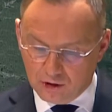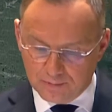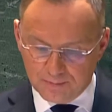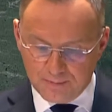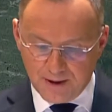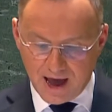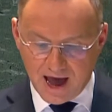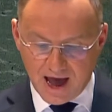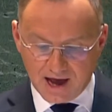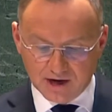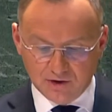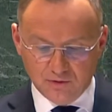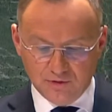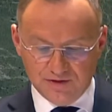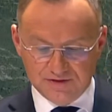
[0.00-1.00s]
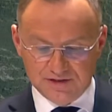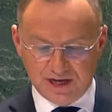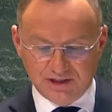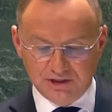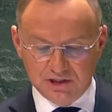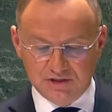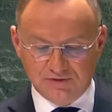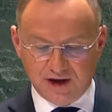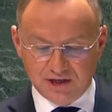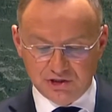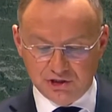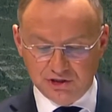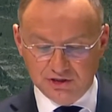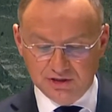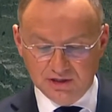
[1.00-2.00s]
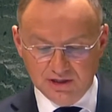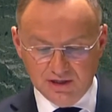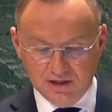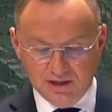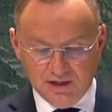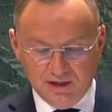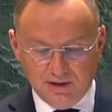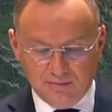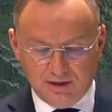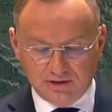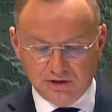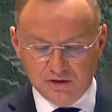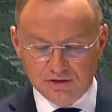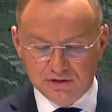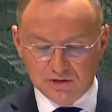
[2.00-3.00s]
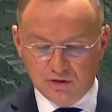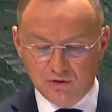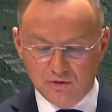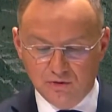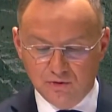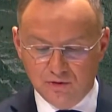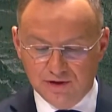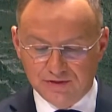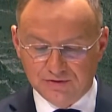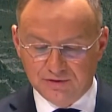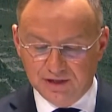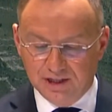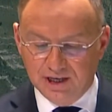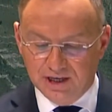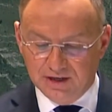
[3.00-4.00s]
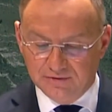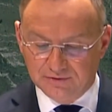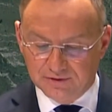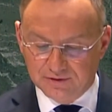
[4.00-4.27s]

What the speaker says: back with satisfaction, but also with relief,